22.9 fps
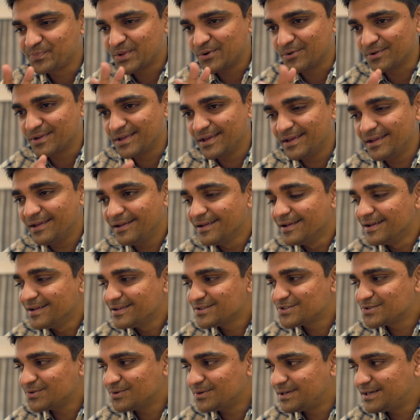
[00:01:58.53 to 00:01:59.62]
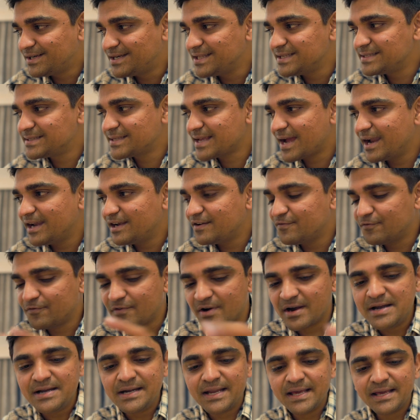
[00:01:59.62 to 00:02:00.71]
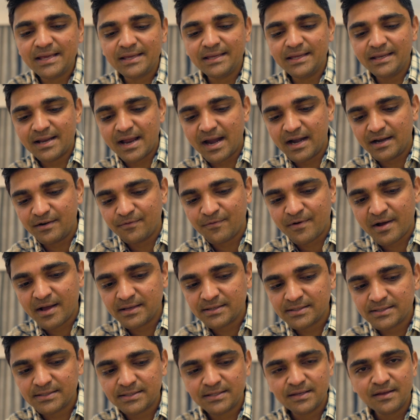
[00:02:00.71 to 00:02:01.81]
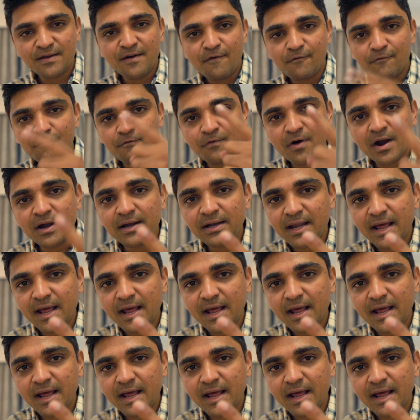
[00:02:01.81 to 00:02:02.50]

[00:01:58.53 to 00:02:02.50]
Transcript: Okay, so decide one day in advance, one